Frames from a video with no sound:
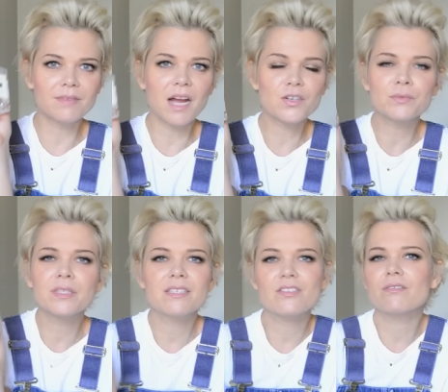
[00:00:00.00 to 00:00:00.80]
I don't
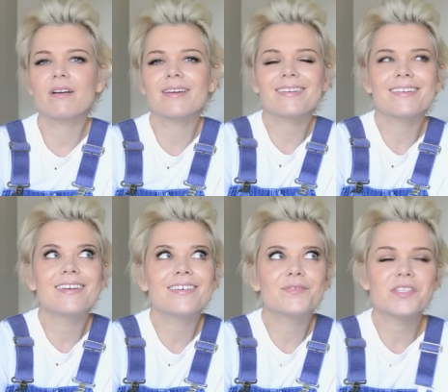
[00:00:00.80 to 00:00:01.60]
need to. I
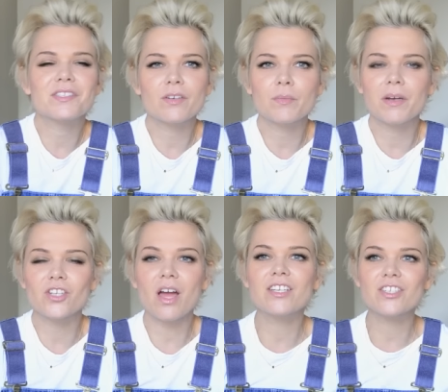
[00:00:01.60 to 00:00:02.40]
love this so much.
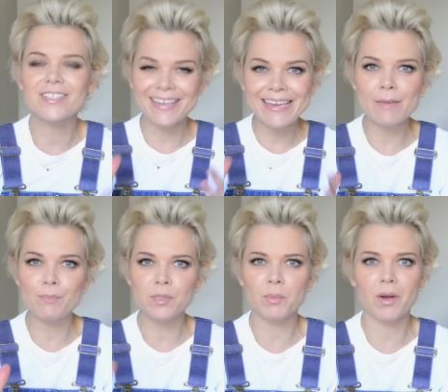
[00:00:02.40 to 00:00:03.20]
I just
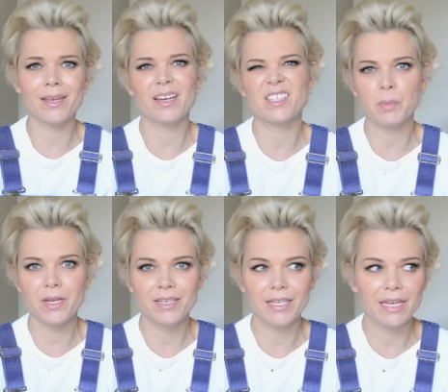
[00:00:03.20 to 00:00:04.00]
keep spraying it. I spray
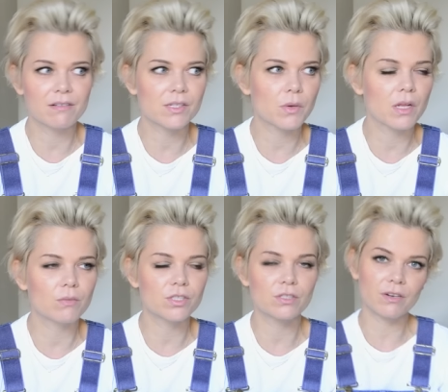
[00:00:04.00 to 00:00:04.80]
it in the air as well,
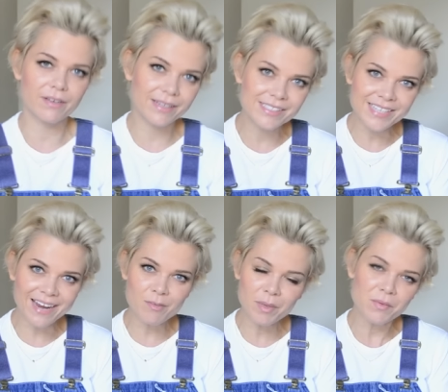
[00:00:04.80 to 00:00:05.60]
which is
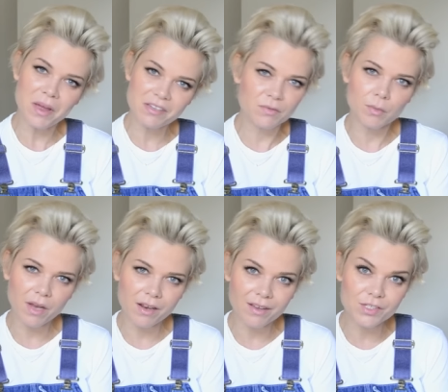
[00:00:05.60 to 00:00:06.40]
terribly wasteful, but
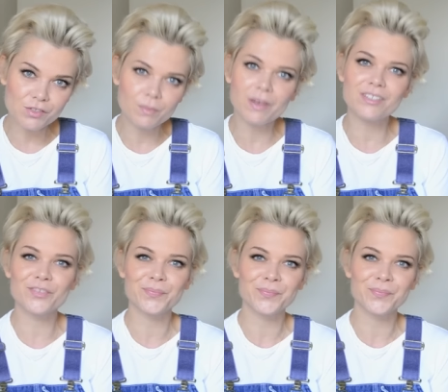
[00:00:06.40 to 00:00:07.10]
I love it so much.